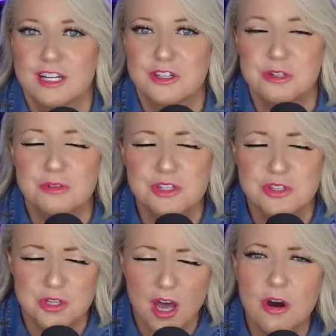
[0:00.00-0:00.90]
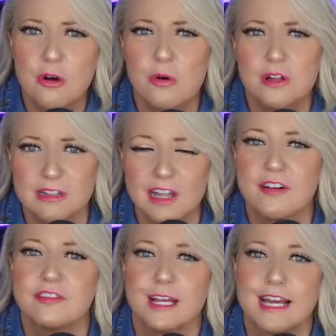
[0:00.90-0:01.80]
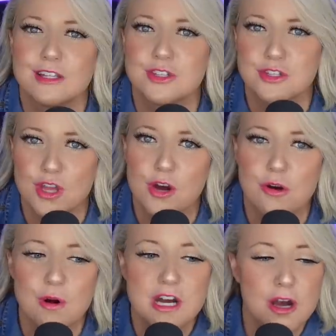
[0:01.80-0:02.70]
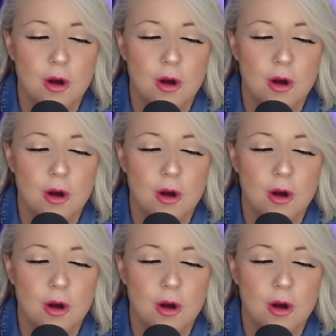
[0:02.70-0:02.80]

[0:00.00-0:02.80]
and she was so lovely and so